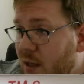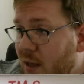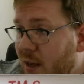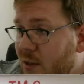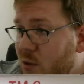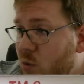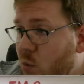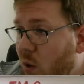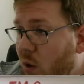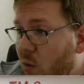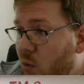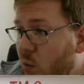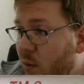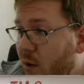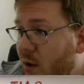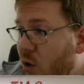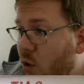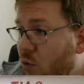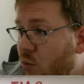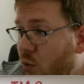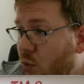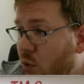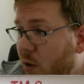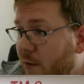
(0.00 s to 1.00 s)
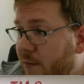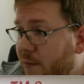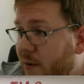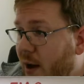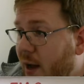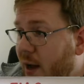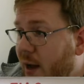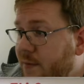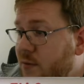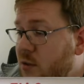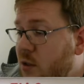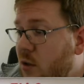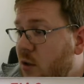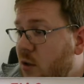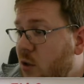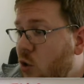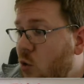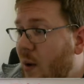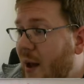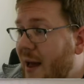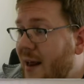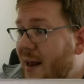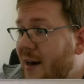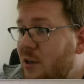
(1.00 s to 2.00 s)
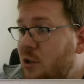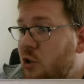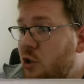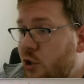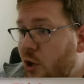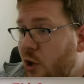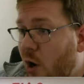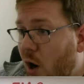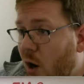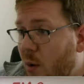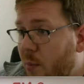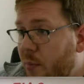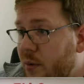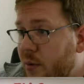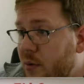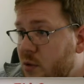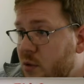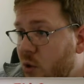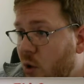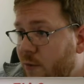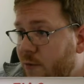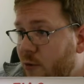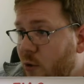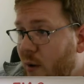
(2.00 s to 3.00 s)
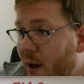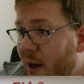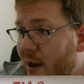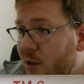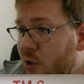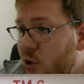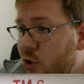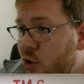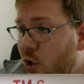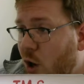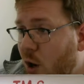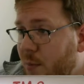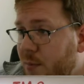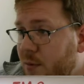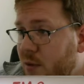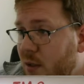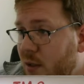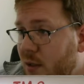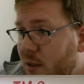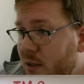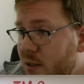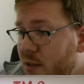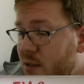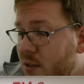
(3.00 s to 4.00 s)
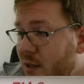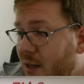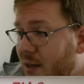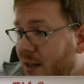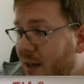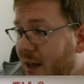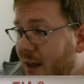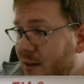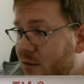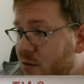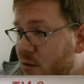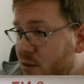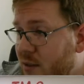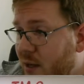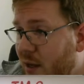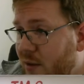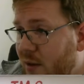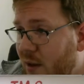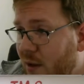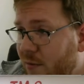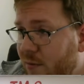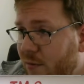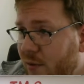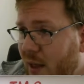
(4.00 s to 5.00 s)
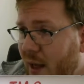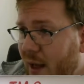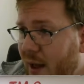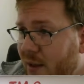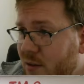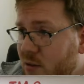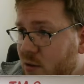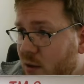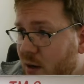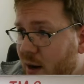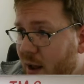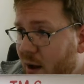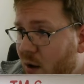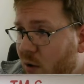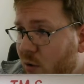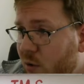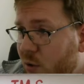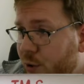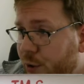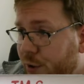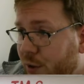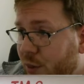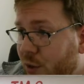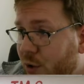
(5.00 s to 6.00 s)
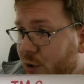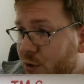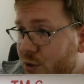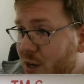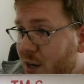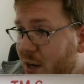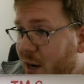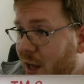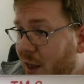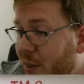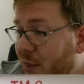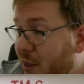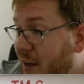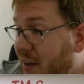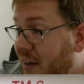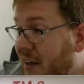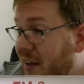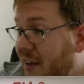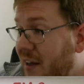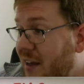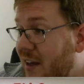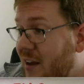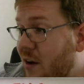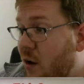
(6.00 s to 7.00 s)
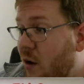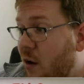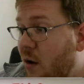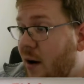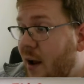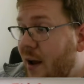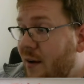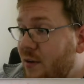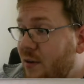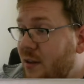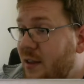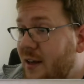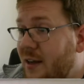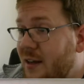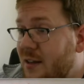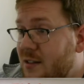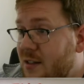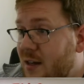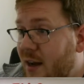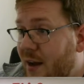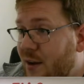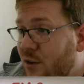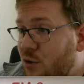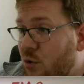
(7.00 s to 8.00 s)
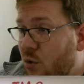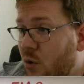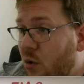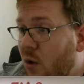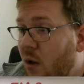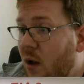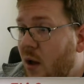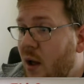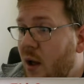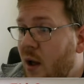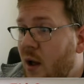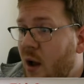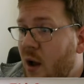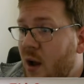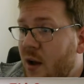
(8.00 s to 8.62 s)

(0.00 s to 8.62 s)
And guess what? When we go rule of fives, you add a sharp. So if you add a sharp to this, it cancels out that flat. So now look, there's nothing here. Everything is natural.